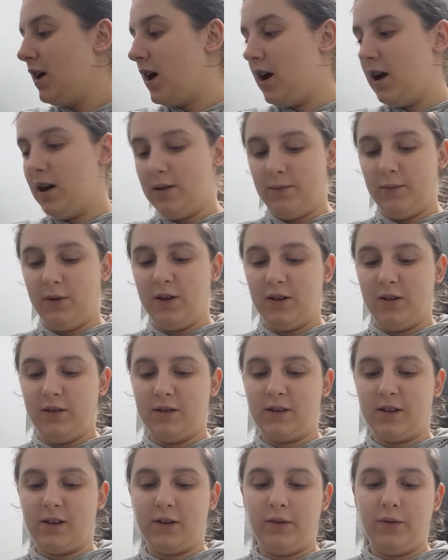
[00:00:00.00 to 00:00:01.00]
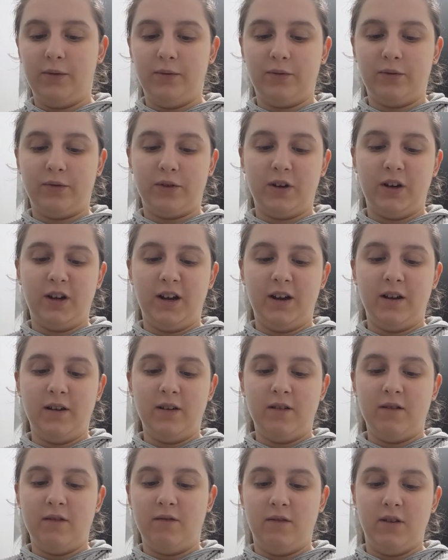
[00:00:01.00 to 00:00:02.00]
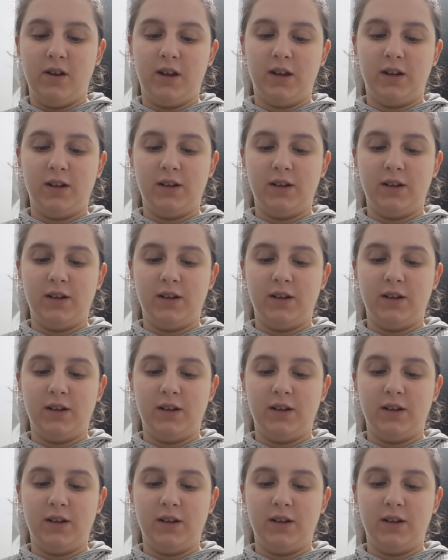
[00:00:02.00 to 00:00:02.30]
You know, it's gluten-free, vegan,